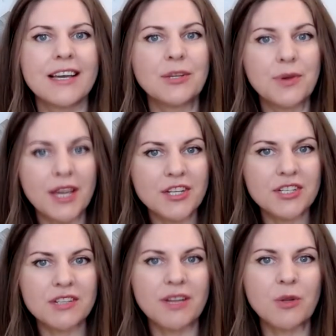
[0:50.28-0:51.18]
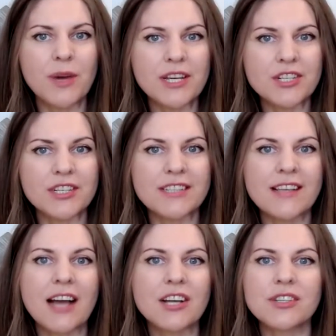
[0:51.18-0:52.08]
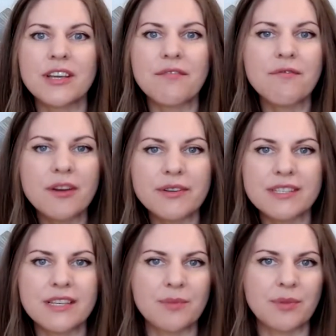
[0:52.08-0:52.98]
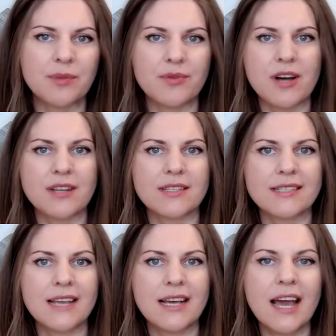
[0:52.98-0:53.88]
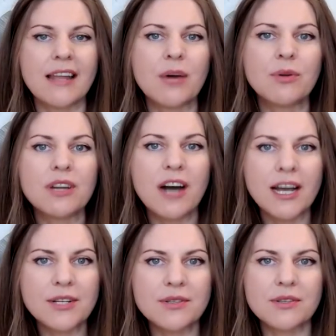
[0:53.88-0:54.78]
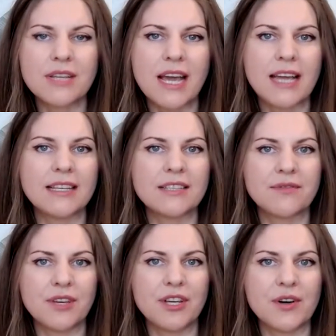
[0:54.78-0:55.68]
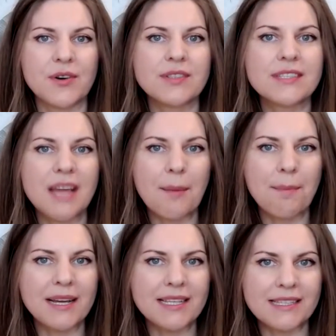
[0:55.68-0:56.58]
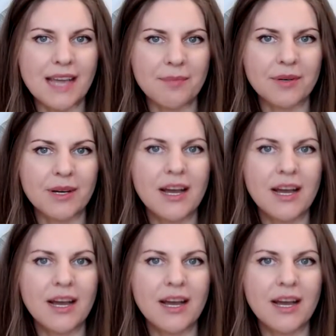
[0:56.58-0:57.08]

Education evaluation is actually a very simple process, and I will guide you today in this video step by step.